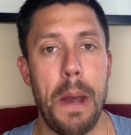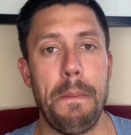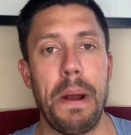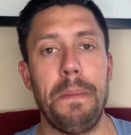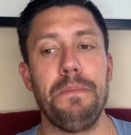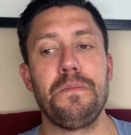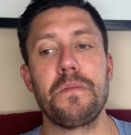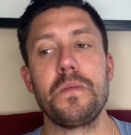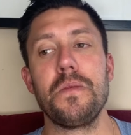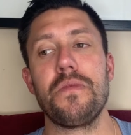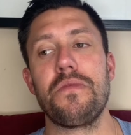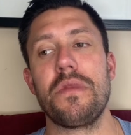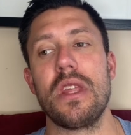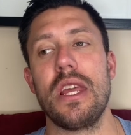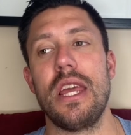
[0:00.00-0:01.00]
But
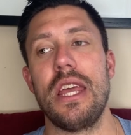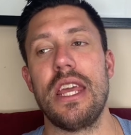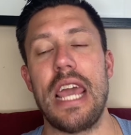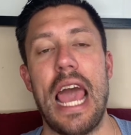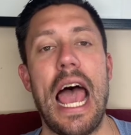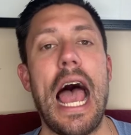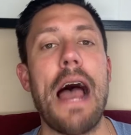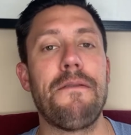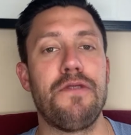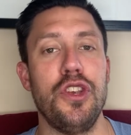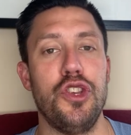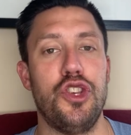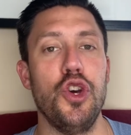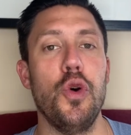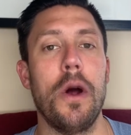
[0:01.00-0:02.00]
you have to
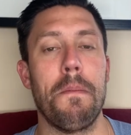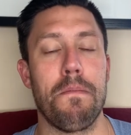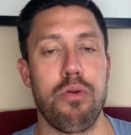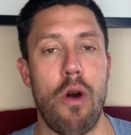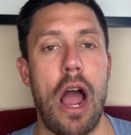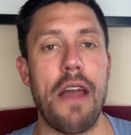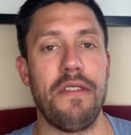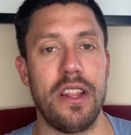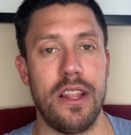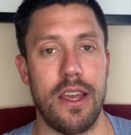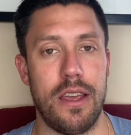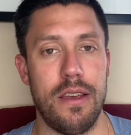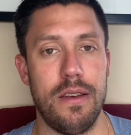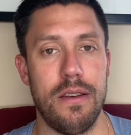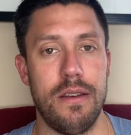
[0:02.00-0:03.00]
do it privately.